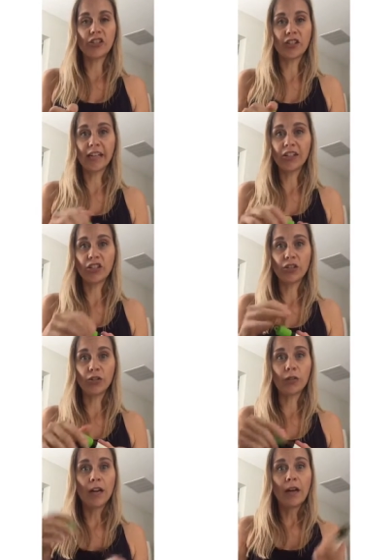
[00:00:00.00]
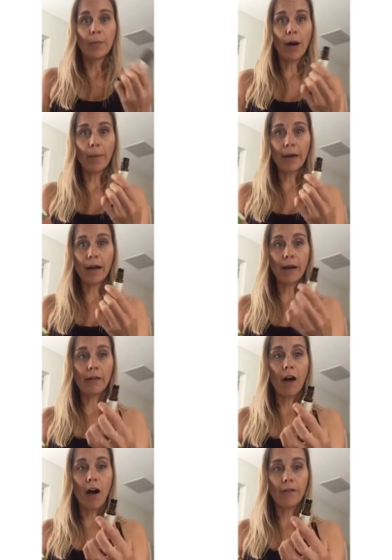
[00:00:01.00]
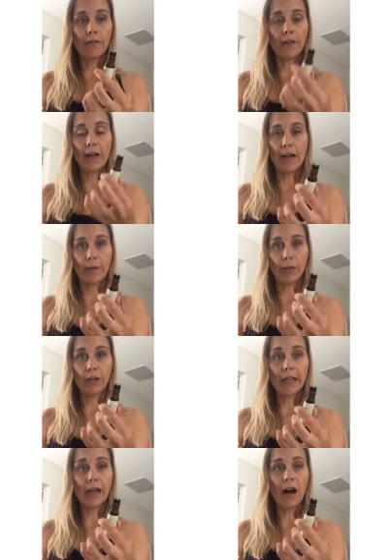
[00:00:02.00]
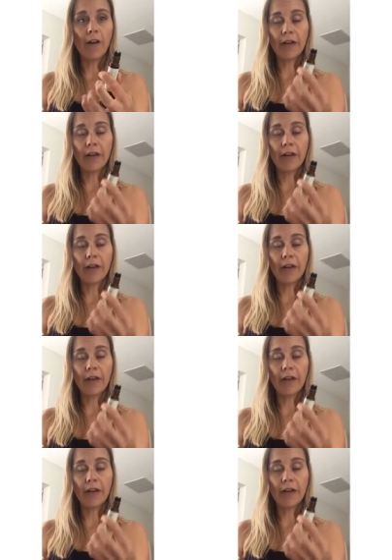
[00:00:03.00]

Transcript: just like to pop it off um, or the lid off,